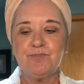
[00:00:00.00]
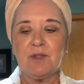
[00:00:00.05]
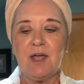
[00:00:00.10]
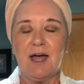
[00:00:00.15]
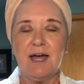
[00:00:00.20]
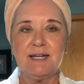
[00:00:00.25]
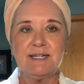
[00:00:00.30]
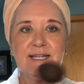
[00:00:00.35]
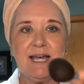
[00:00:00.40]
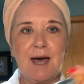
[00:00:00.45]
I
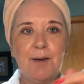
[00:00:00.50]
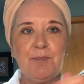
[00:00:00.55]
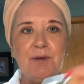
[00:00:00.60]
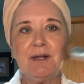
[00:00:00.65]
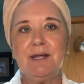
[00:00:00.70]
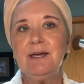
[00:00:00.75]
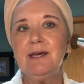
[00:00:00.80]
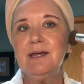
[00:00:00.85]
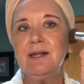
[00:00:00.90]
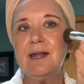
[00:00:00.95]
tap it
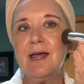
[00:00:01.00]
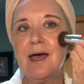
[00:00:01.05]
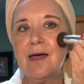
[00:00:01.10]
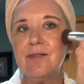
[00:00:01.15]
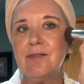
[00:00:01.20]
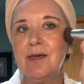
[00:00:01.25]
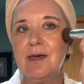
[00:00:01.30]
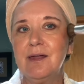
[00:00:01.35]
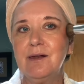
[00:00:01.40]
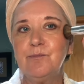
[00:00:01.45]
in and
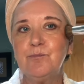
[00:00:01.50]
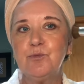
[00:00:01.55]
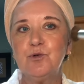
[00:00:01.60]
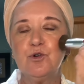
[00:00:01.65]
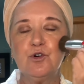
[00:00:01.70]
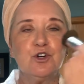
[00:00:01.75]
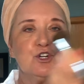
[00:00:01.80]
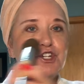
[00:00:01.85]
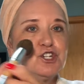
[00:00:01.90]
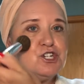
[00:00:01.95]
then
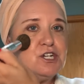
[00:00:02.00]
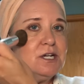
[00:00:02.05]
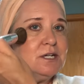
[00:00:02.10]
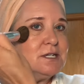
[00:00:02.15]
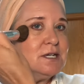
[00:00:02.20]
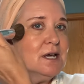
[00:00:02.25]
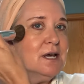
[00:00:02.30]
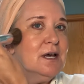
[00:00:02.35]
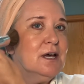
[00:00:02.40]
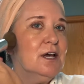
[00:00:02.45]
push it
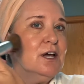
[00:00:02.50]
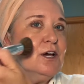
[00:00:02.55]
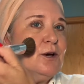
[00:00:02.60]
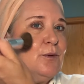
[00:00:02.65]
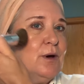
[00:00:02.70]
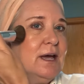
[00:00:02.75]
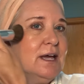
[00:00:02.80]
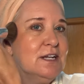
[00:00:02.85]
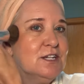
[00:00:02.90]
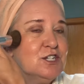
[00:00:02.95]

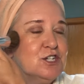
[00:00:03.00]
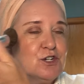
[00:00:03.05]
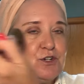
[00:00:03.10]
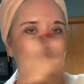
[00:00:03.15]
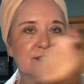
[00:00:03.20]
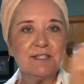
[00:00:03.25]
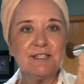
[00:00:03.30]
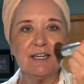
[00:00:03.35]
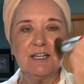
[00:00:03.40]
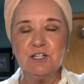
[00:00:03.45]
into your
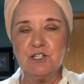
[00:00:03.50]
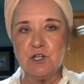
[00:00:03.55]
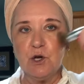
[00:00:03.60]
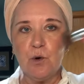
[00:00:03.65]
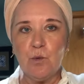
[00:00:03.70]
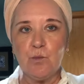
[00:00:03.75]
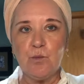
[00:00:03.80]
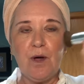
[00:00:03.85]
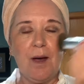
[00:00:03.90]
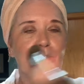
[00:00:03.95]
skin.
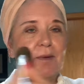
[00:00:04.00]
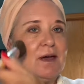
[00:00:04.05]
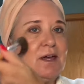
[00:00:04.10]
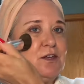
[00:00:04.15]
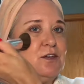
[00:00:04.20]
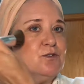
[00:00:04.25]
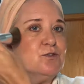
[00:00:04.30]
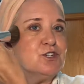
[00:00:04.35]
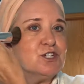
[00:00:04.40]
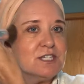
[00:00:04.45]
Don't rub it,
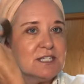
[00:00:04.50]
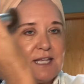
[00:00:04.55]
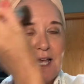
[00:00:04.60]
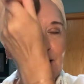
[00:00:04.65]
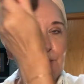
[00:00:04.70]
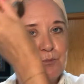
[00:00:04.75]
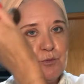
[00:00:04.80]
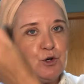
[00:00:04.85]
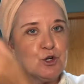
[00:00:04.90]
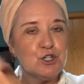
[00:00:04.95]
you just
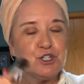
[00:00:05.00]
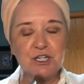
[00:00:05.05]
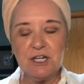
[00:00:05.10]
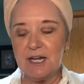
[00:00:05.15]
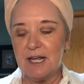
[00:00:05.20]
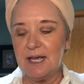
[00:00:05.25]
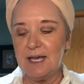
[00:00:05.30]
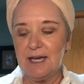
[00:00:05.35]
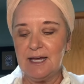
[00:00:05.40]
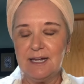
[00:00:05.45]
like push it
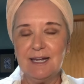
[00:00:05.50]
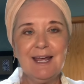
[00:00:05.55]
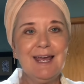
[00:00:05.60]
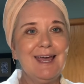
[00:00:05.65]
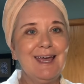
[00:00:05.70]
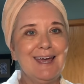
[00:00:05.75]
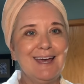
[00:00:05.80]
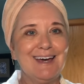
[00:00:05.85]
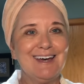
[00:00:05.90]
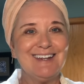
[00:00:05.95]
in,
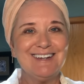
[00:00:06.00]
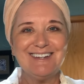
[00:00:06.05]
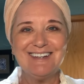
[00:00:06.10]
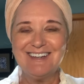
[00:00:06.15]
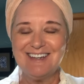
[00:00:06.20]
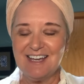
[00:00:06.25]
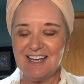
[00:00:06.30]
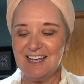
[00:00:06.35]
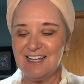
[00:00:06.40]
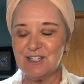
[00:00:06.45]
and
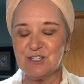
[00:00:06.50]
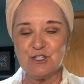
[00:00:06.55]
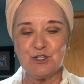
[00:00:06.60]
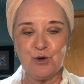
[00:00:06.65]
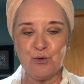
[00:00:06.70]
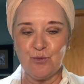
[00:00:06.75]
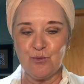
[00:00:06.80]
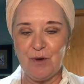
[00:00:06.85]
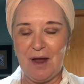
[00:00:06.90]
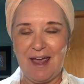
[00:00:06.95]
it's
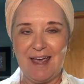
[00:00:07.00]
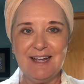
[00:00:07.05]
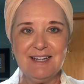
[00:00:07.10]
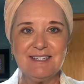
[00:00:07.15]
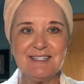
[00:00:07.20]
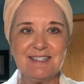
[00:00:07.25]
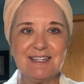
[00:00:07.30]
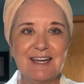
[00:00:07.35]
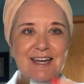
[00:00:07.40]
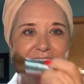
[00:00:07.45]

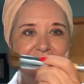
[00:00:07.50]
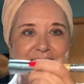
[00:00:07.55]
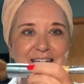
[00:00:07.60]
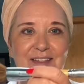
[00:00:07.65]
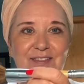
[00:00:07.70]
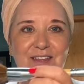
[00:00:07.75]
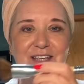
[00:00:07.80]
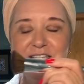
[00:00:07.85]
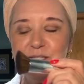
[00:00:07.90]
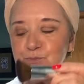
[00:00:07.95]
great.
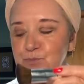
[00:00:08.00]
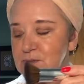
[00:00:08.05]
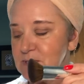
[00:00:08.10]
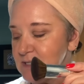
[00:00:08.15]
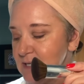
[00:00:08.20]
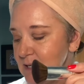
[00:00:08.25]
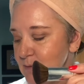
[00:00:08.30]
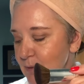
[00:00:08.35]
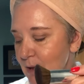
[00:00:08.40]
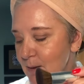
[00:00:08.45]
Again, these
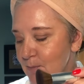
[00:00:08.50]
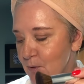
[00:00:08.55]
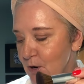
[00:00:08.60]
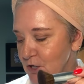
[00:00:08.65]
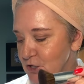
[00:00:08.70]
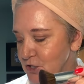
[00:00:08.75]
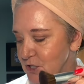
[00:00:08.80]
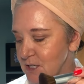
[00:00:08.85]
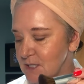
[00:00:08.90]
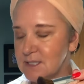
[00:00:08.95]
SkinBae
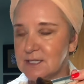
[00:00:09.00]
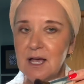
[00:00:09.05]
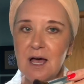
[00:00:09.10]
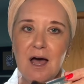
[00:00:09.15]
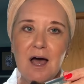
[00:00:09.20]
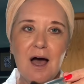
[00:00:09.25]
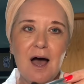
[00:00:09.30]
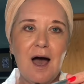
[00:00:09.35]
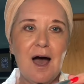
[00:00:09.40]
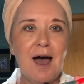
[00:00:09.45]
brushes,
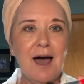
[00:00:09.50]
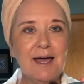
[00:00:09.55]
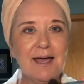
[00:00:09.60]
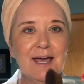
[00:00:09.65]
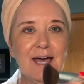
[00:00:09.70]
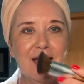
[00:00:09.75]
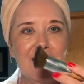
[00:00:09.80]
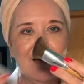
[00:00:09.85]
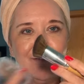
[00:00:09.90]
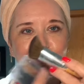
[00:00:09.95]
I
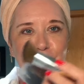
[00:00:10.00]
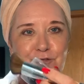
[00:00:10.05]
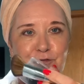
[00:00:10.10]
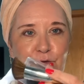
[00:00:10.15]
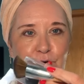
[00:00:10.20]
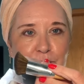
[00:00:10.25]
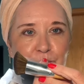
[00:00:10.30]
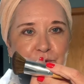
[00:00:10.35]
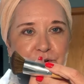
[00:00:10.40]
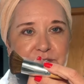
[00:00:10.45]
have a
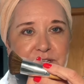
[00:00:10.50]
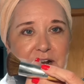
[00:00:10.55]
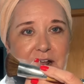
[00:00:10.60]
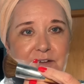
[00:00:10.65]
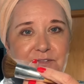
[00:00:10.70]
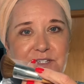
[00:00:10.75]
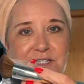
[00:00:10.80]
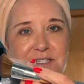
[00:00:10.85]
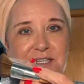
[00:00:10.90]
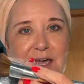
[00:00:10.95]
40% off
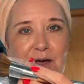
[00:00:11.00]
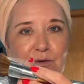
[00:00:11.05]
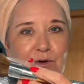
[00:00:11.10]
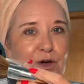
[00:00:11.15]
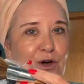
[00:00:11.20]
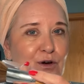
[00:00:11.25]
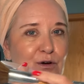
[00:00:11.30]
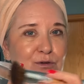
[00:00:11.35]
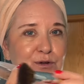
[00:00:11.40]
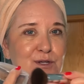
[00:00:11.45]
discount
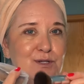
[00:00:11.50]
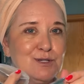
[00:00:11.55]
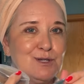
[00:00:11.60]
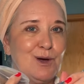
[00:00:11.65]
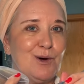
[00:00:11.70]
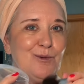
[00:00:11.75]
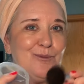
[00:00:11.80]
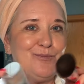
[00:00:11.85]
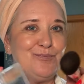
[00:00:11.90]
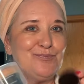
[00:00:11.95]
code,
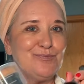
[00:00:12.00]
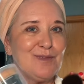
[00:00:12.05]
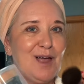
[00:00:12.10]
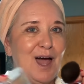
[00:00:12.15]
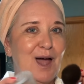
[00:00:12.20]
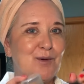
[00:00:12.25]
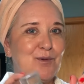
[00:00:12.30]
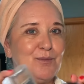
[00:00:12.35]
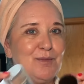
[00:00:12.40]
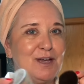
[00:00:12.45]
so
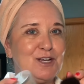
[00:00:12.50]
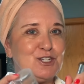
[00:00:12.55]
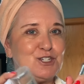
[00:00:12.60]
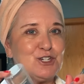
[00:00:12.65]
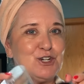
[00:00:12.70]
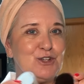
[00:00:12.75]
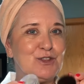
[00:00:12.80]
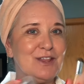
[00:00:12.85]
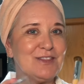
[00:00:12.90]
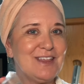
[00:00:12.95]
I will make
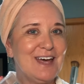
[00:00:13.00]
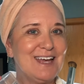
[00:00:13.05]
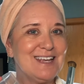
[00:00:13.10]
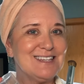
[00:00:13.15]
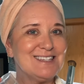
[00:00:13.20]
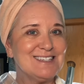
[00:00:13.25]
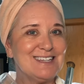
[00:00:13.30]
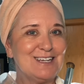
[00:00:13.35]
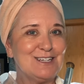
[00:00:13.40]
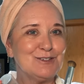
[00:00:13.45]
sure that that
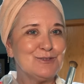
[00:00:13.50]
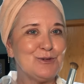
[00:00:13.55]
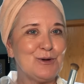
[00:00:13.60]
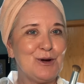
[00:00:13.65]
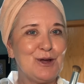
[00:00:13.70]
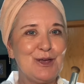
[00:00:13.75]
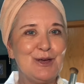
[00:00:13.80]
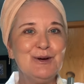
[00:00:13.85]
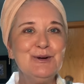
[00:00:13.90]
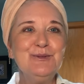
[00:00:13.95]
is linked for
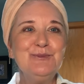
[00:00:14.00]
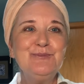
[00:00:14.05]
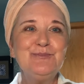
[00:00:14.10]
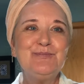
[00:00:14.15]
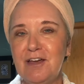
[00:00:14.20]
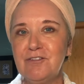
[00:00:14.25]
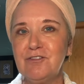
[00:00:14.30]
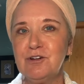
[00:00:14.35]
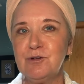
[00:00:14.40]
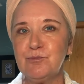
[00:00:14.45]
you.
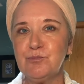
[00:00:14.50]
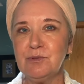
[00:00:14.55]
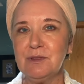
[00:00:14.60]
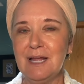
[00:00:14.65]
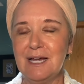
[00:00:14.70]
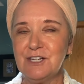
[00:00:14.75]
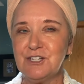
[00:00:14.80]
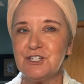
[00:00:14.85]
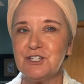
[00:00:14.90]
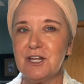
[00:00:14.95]
Favorite
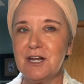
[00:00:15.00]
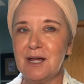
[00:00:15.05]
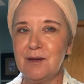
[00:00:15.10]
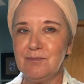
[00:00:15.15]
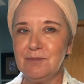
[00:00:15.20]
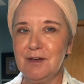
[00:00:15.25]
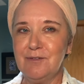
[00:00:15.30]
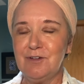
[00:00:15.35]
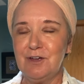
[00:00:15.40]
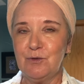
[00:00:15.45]
blush that I'm
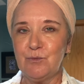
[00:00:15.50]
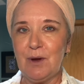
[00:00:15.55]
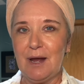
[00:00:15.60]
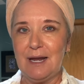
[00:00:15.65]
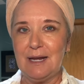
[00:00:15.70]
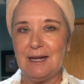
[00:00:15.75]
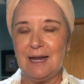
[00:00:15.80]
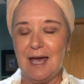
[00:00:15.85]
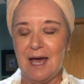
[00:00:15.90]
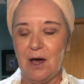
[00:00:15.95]
loving
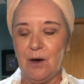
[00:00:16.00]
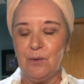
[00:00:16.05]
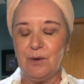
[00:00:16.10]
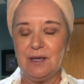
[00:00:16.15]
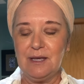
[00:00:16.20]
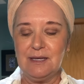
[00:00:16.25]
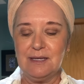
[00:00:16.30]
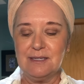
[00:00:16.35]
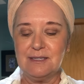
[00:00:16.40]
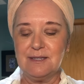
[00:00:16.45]
right now
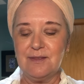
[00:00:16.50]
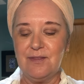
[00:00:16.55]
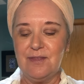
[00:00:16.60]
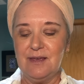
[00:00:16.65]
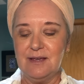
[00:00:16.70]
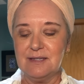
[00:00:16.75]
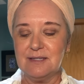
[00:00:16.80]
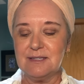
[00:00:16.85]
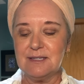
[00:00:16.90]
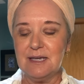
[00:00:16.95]
is
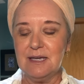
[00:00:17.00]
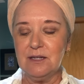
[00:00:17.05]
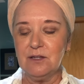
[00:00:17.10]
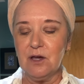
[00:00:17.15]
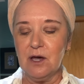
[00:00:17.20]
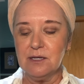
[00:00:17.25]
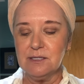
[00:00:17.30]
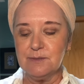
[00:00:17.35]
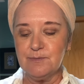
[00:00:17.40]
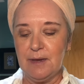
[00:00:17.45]
this It
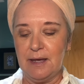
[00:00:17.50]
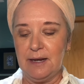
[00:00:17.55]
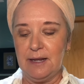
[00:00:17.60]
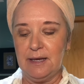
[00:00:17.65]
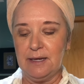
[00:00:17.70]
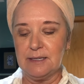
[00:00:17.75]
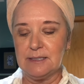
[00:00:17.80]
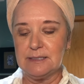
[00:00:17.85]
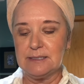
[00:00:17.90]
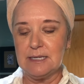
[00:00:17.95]

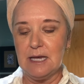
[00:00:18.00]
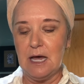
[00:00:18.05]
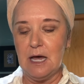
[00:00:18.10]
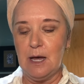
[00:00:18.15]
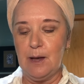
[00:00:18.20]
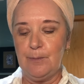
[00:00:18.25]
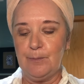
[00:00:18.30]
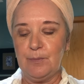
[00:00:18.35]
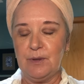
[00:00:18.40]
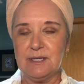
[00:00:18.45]
Cosmetics
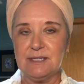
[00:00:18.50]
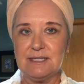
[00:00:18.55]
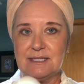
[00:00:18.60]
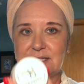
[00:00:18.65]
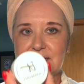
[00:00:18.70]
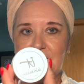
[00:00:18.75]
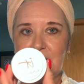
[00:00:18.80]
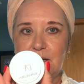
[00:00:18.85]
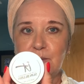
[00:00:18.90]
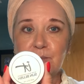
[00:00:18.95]

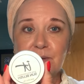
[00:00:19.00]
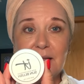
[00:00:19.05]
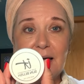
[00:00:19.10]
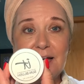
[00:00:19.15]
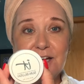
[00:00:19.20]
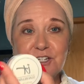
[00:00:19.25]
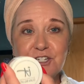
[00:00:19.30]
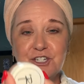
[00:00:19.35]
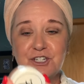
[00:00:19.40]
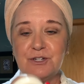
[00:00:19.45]
Sun
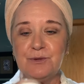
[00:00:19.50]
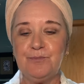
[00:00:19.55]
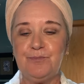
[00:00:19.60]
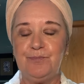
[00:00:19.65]
Blush.